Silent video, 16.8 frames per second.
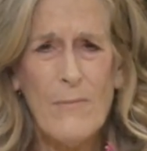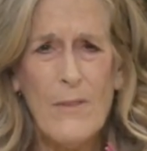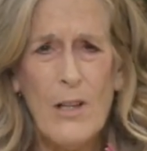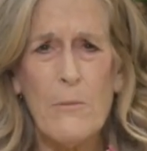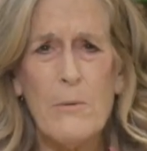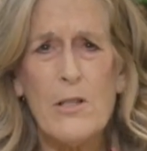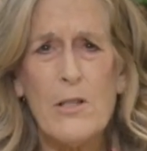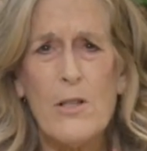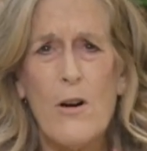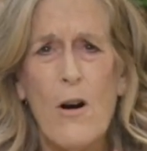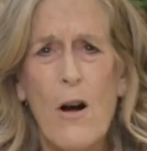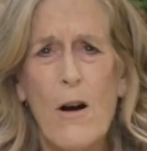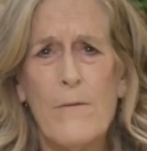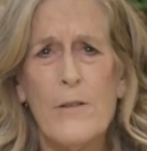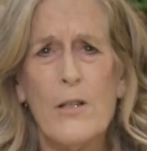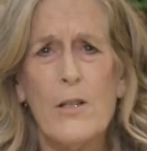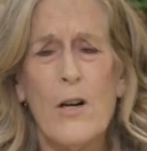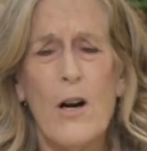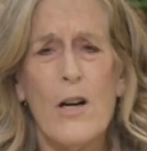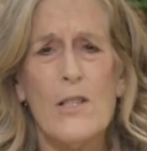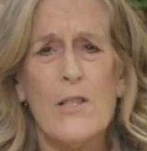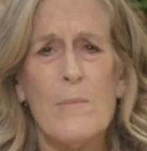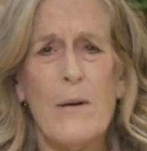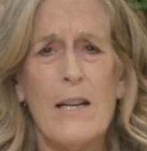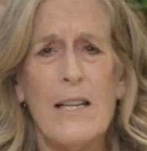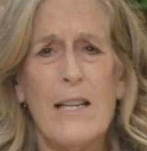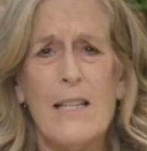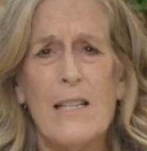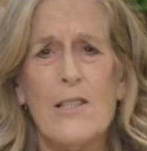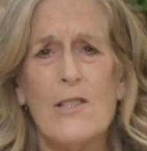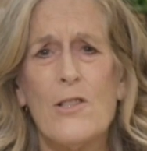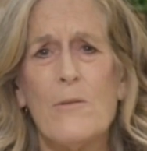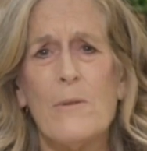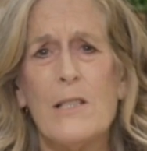which are often caused by
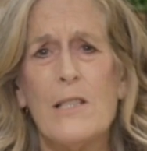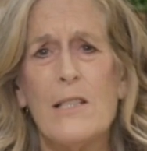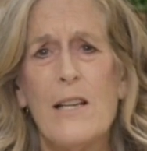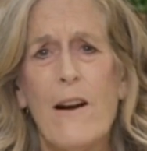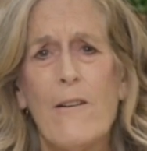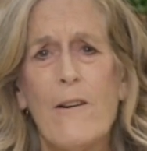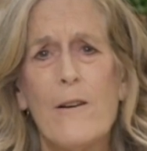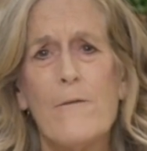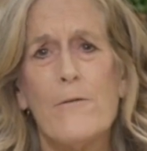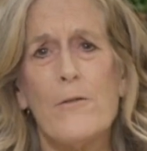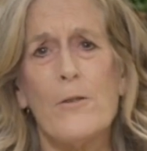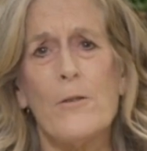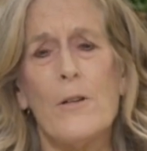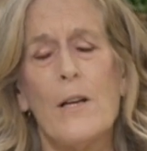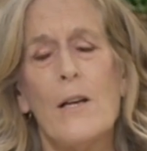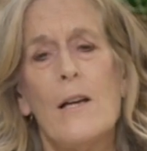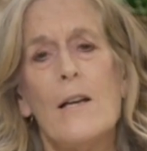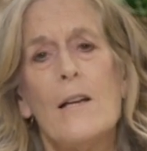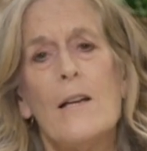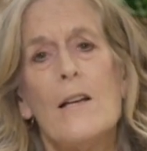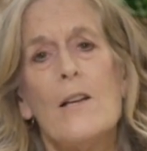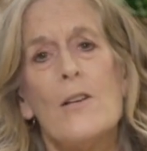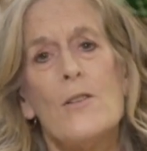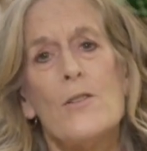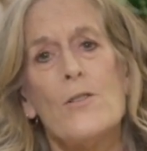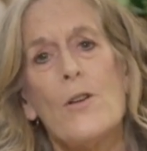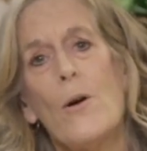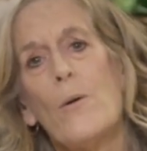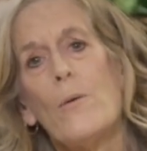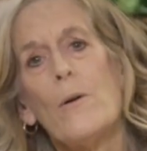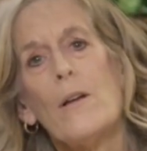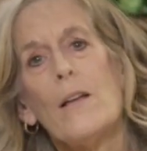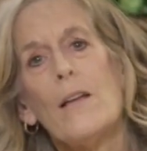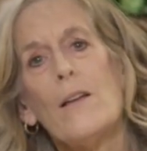eating too much dairy food.
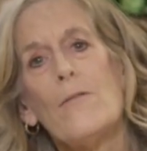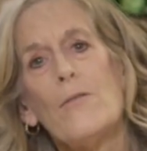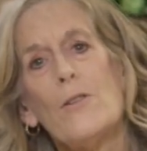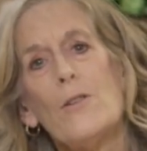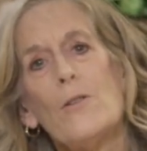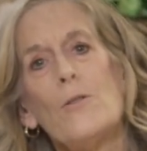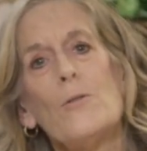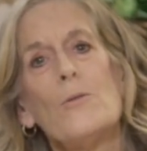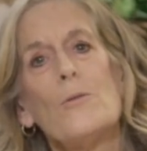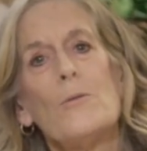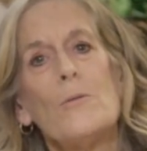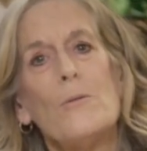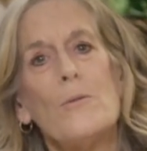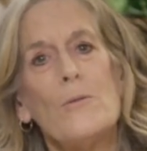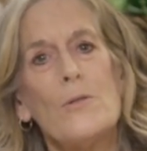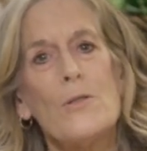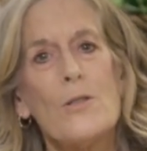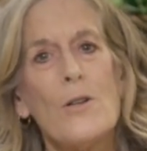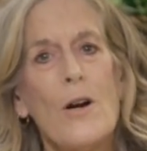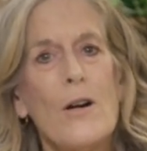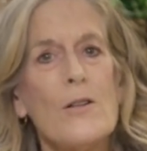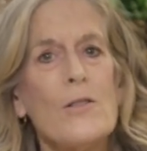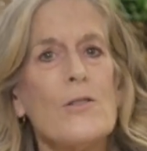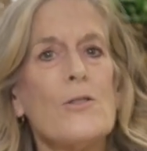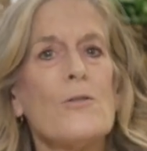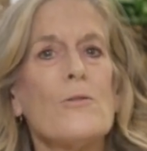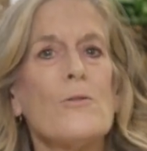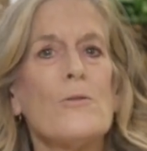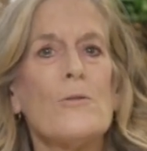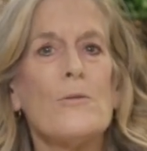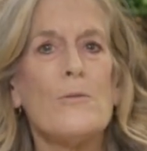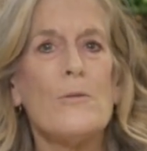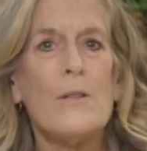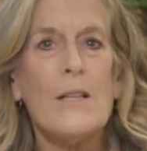So if you start
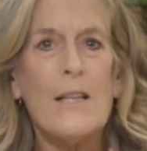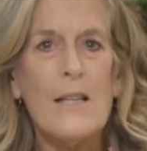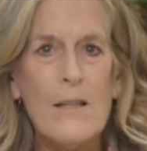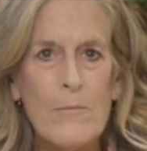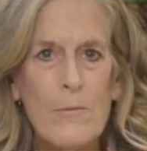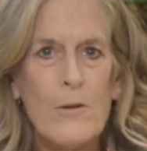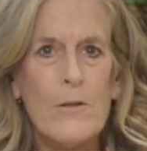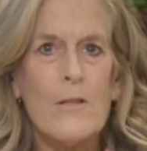to eat more